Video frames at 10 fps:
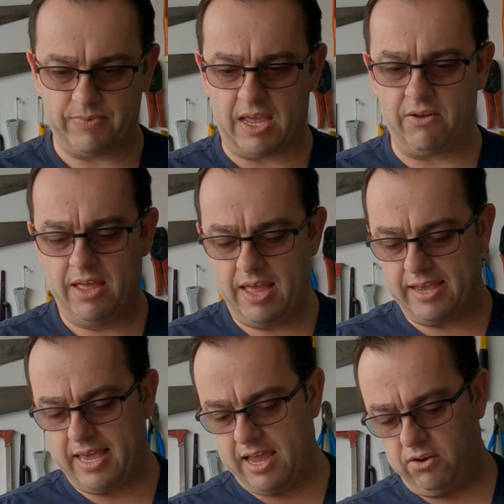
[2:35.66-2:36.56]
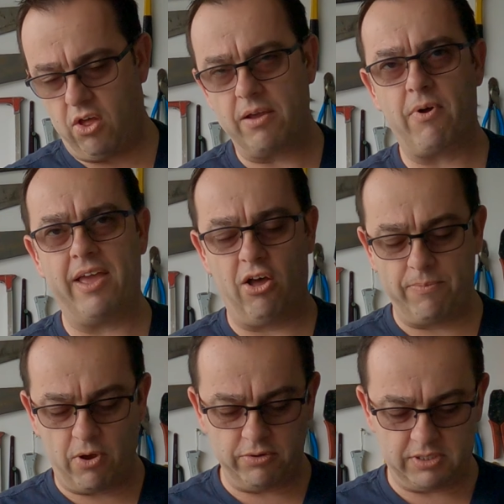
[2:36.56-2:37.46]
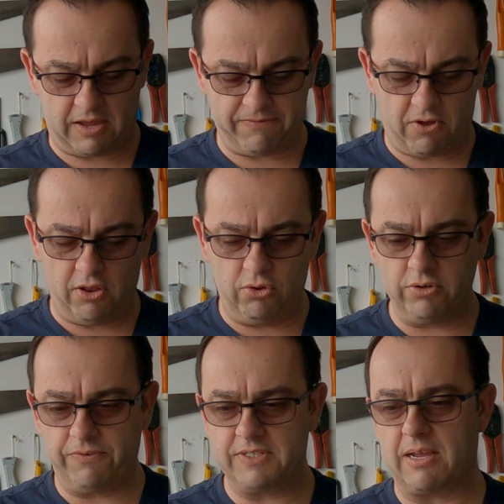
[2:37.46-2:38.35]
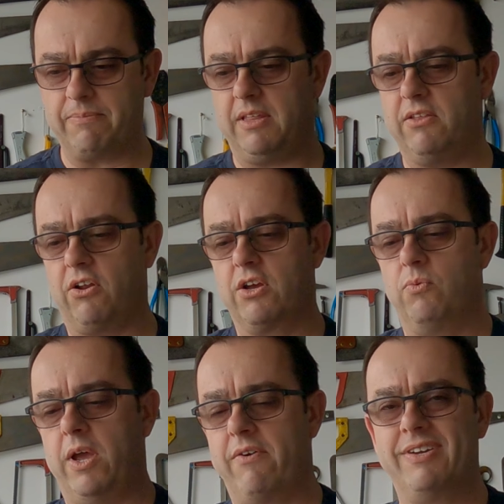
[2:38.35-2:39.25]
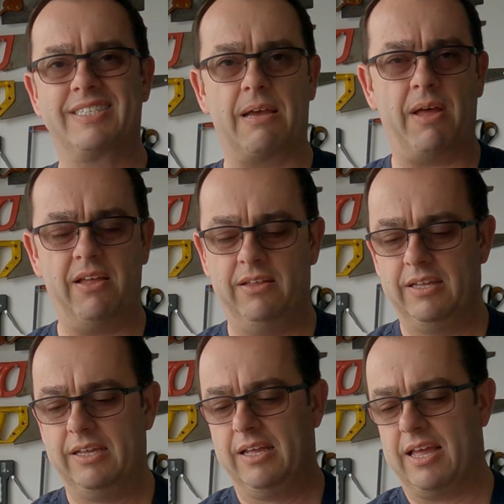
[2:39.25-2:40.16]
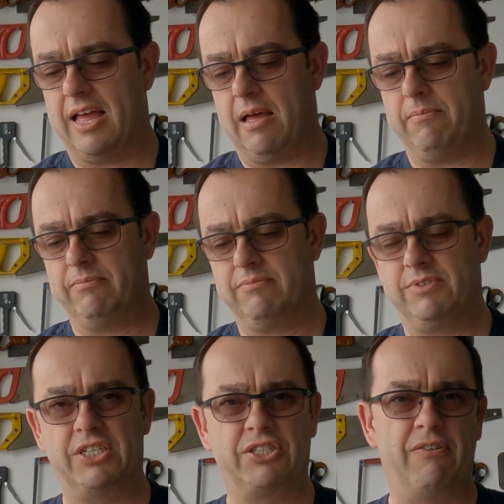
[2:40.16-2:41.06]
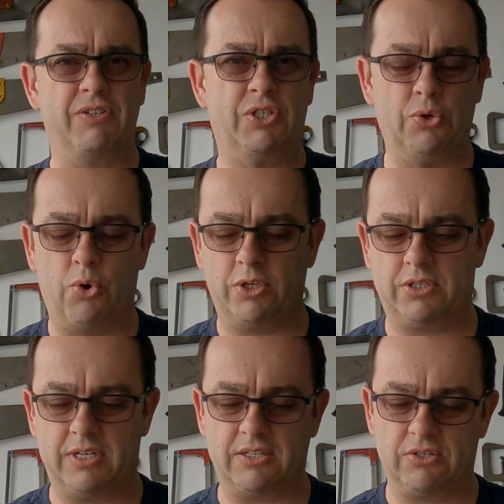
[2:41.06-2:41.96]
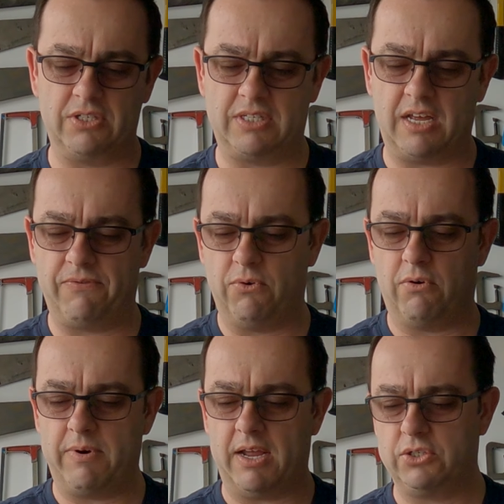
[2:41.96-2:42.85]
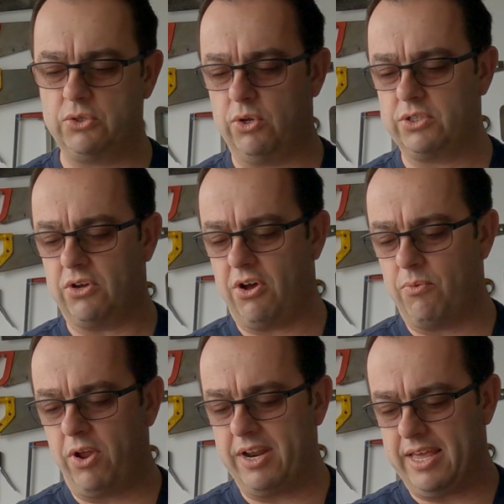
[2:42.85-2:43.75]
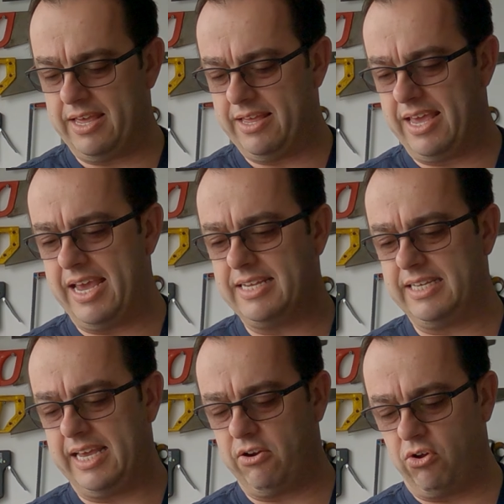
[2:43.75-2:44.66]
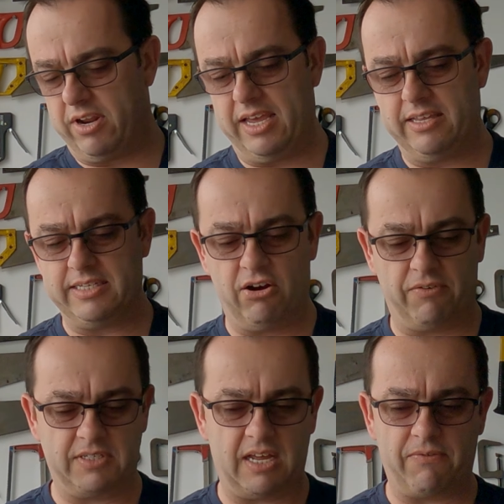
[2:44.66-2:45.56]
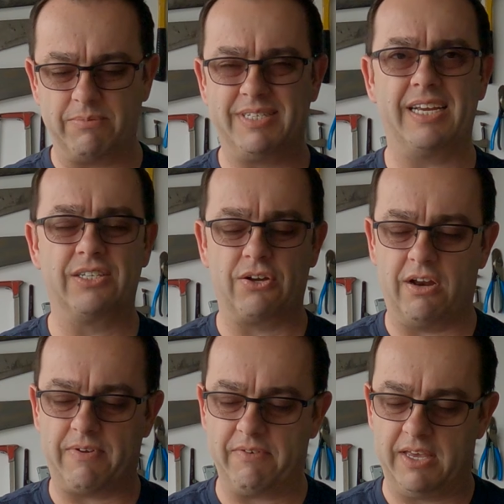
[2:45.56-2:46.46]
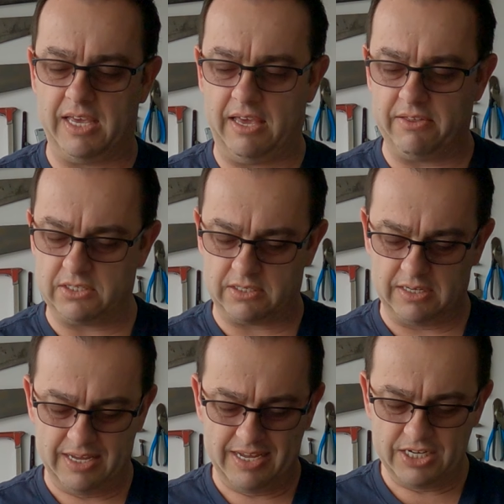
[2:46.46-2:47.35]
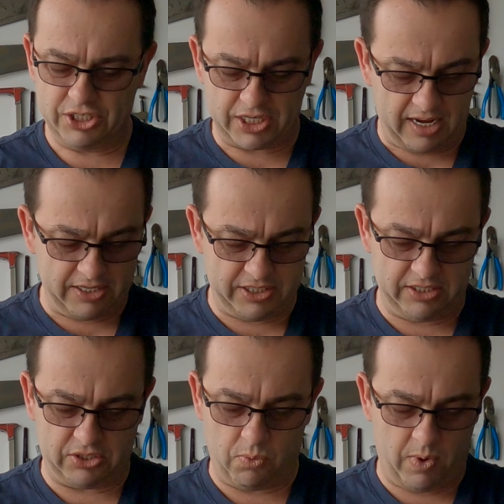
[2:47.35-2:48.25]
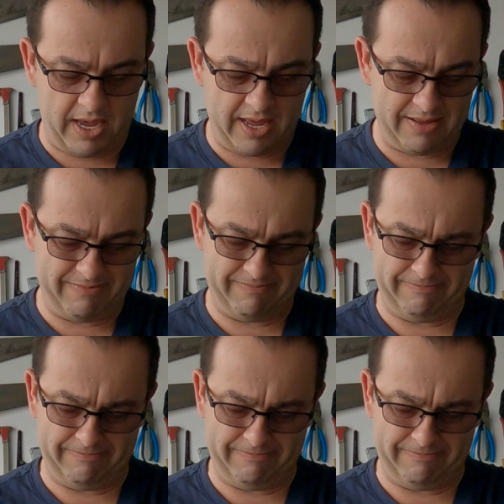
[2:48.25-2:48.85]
Now, again, like my elbow stuff, I looked for something that I could wear in summer, just over shorts and that sort of stuff, or around shorts. I want easy get on, easy get off stuff. I'm sick and tired of having gear that's challenging to wear.